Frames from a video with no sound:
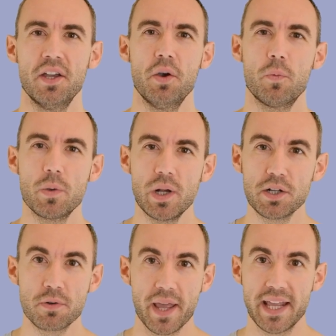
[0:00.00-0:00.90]
We will
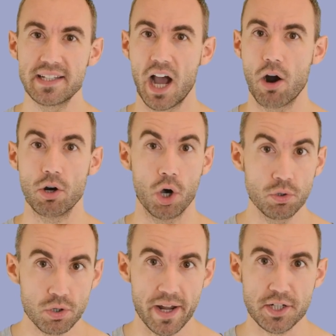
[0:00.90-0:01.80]
create our own
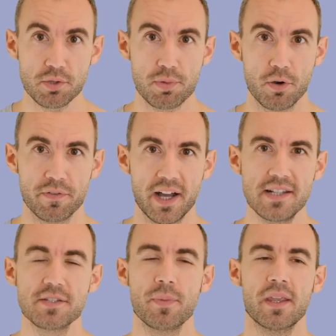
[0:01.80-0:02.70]
correction
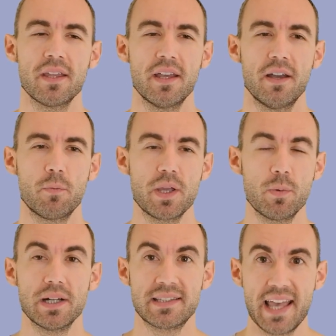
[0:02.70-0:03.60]
profiles, we
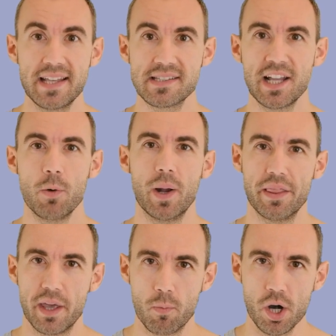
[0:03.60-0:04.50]
will test how well
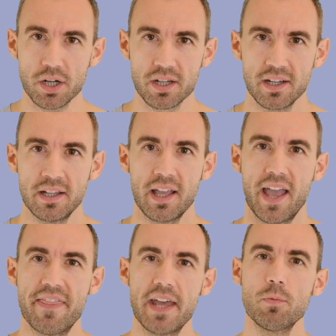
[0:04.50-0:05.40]
they work,
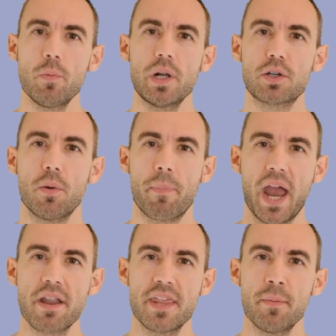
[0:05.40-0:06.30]
and then we will
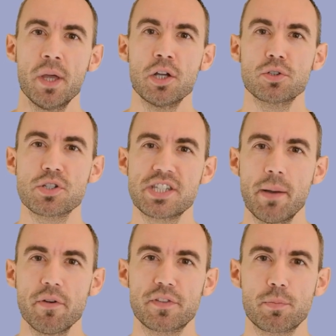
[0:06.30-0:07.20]
compare them to some
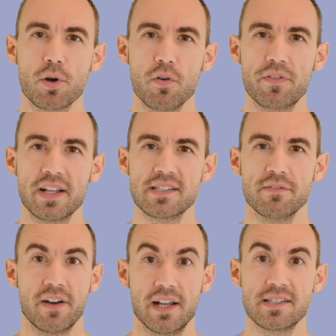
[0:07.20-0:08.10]
of the
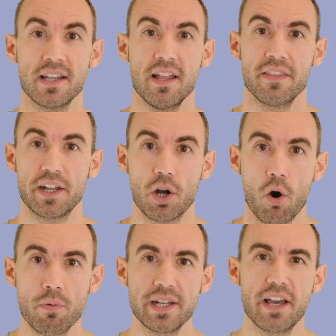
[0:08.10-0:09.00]
profiles that are
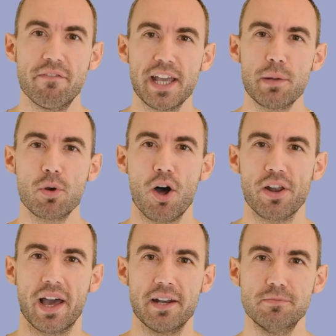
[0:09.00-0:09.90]
already available
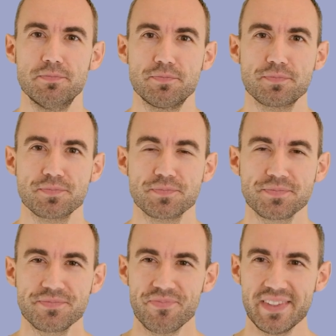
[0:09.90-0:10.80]
online.
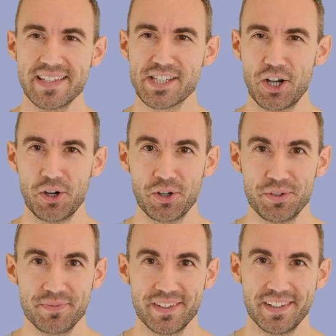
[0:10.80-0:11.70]
So,
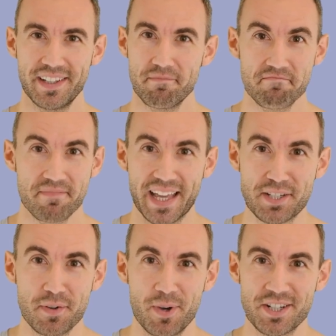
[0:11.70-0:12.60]
thanks
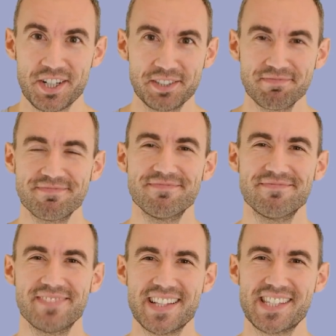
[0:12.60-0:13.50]
for watching
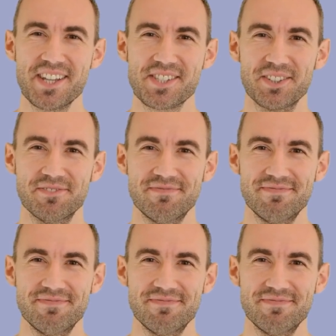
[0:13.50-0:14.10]
and see you soon.